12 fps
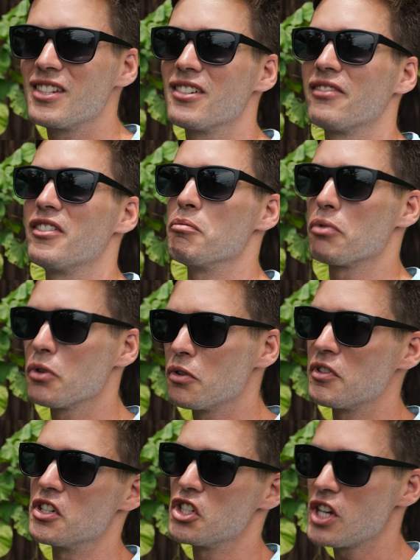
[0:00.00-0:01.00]
then have
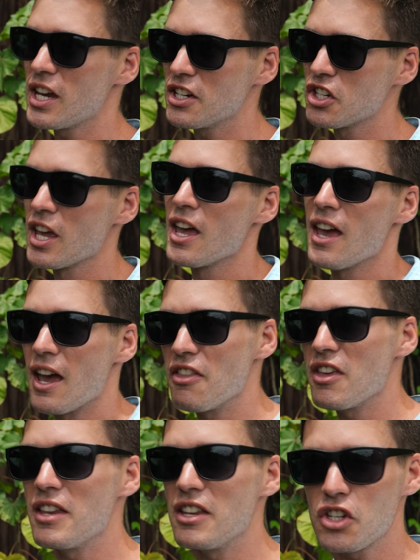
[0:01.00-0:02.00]
improved and changed.
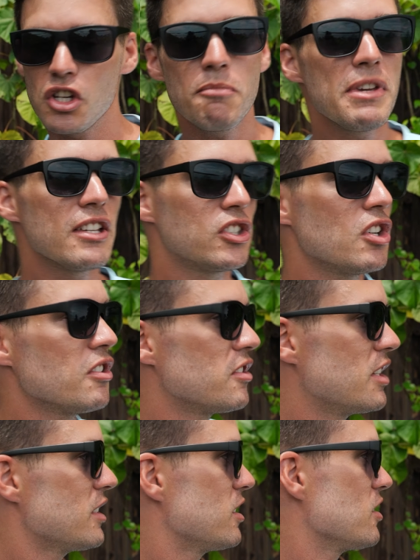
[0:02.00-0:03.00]
And then it should be a certain
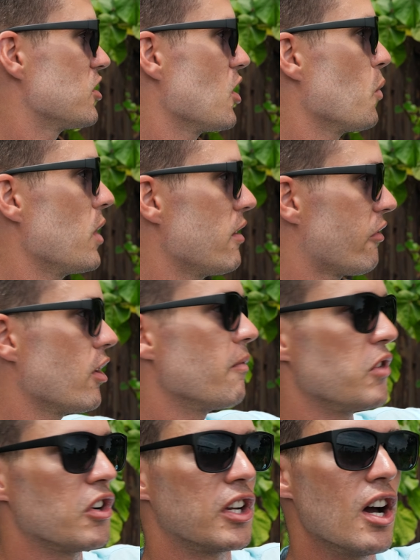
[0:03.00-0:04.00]
distance away
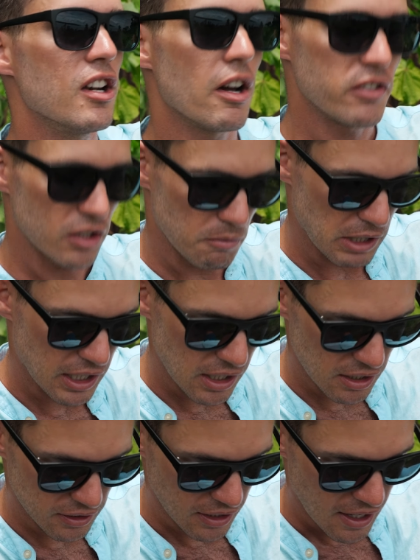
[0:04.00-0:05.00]
from your gun, obviously,
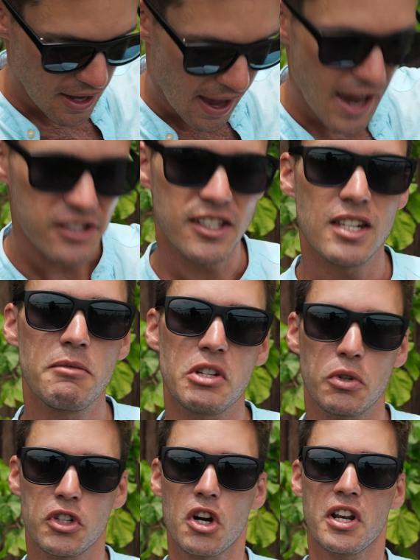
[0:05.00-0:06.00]
because as the enemy
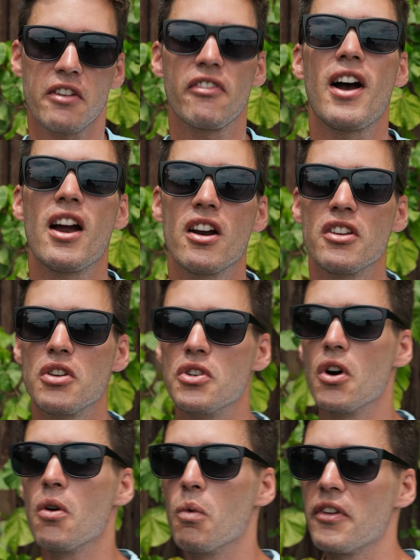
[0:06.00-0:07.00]
is returning fire, you
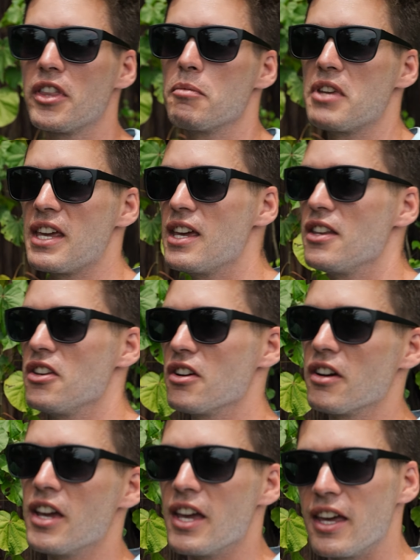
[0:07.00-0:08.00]
don't want them to hit
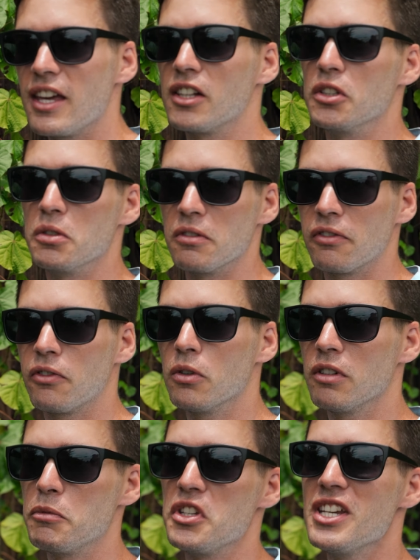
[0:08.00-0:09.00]
your igloo
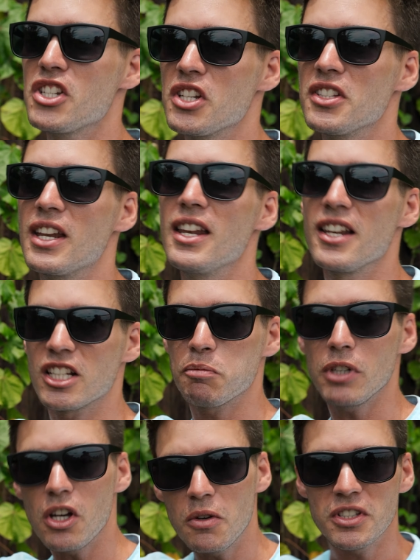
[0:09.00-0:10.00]
full of munitions and it
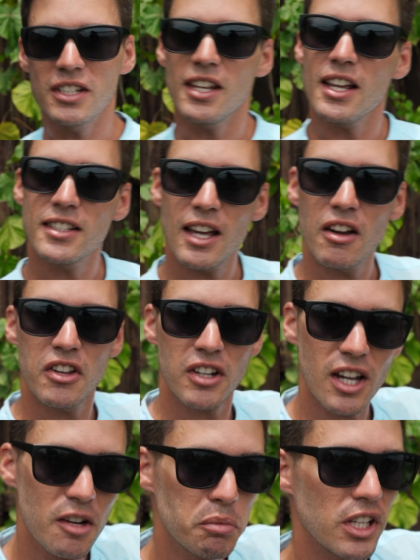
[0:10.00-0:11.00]
explodes and takes out your
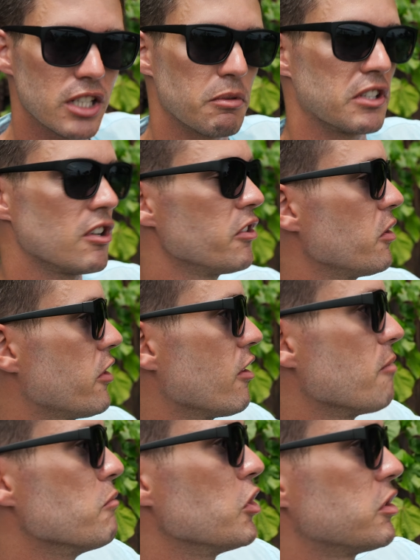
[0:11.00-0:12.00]
gun placements. Although there
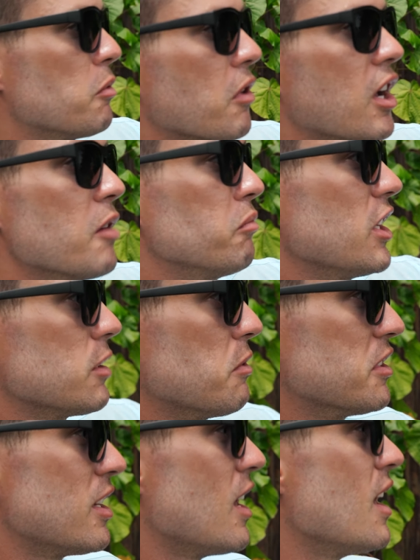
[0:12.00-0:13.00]
are multiple gun placements,